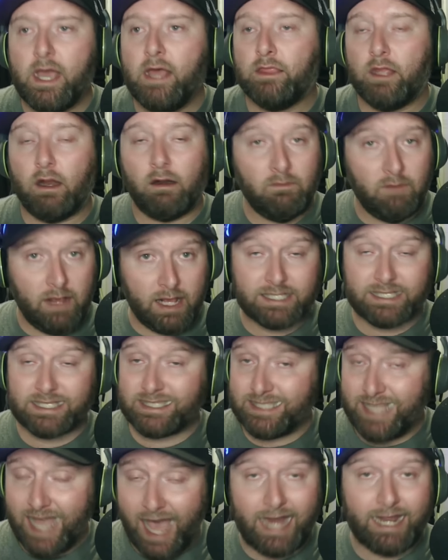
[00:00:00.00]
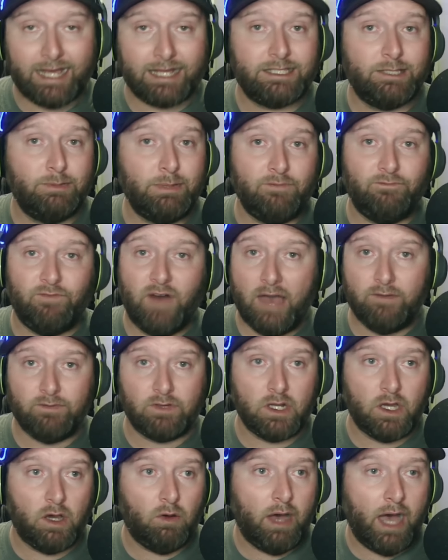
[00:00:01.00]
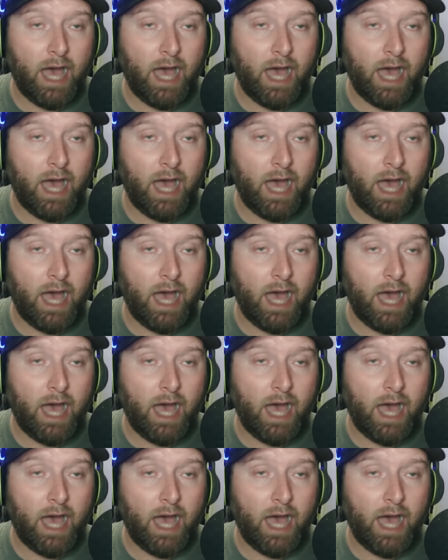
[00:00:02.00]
They're ecstatic to be 5 and 0.